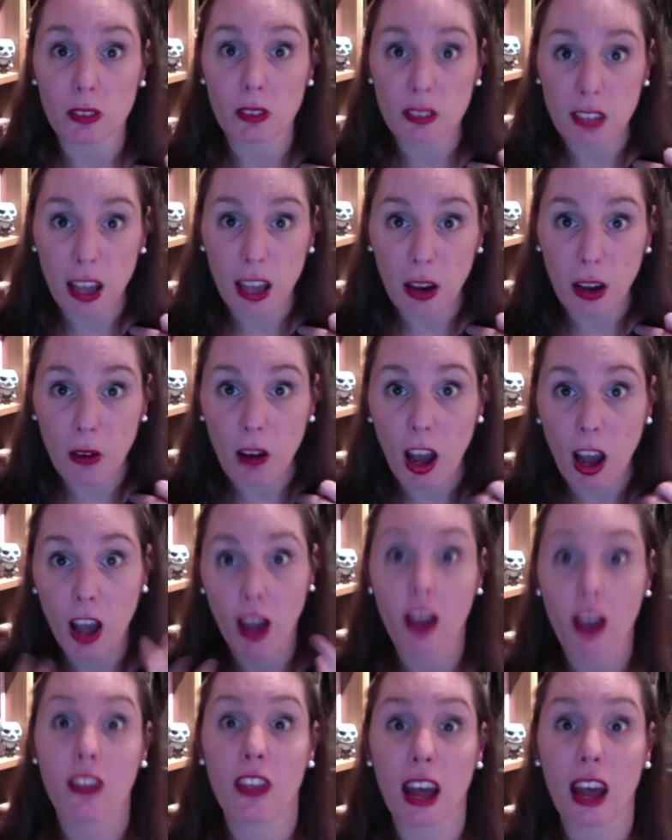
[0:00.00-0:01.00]
Tell
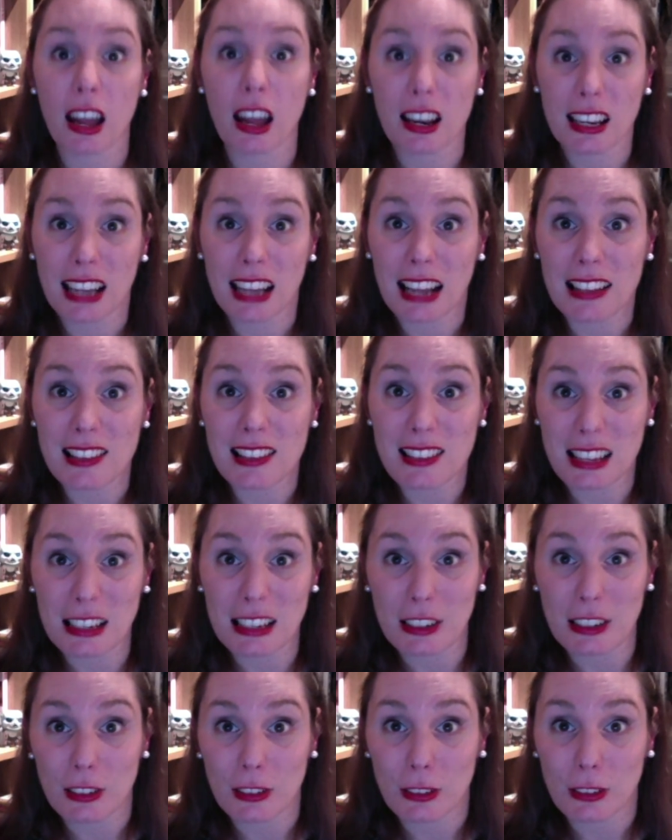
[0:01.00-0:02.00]
her that Leanne sent
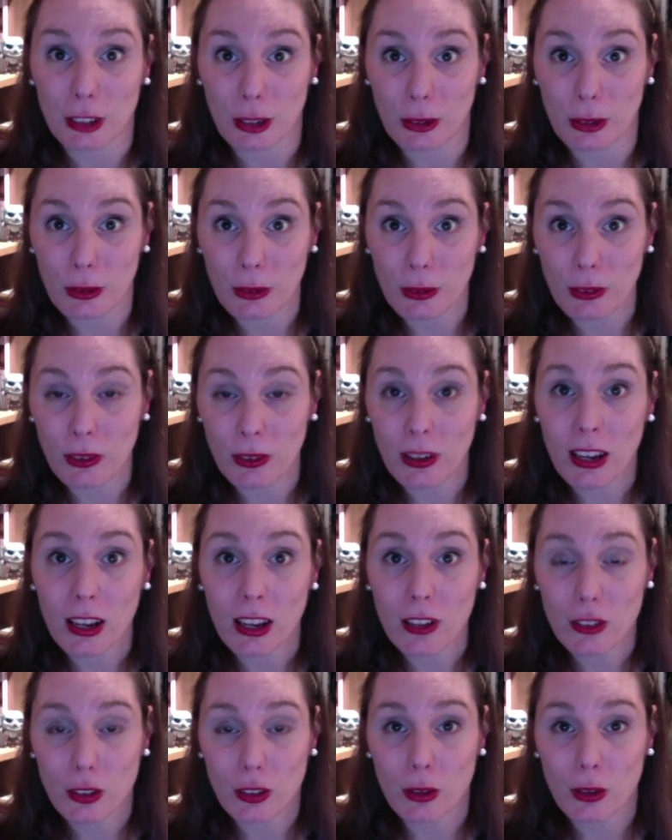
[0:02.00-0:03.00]
you
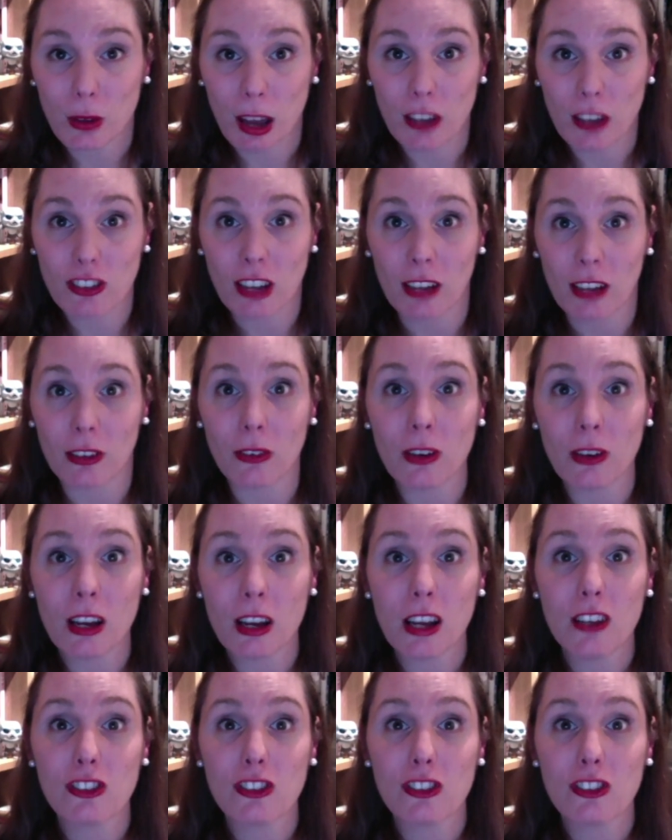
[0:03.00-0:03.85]
to her channel.